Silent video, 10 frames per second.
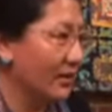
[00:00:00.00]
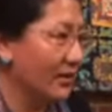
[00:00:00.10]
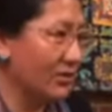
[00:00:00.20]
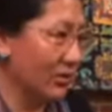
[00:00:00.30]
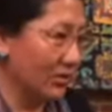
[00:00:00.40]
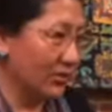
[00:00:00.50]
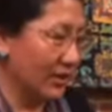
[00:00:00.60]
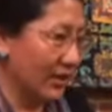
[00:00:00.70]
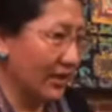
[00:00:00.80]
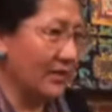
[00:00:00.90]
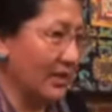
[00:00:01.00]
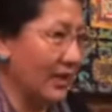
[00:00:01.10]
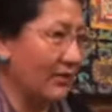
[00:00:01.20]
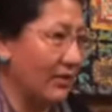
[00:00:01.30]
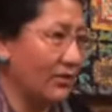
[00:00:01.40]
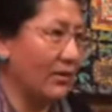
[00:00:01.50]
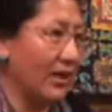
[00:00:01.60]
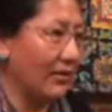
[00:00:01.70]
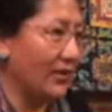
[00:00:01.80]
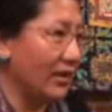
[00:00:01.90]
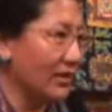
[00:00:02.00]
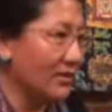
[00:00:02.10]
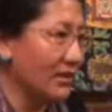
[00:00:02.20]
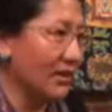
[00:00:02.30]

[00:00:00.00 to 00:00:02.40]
So that is heavy. So heaviest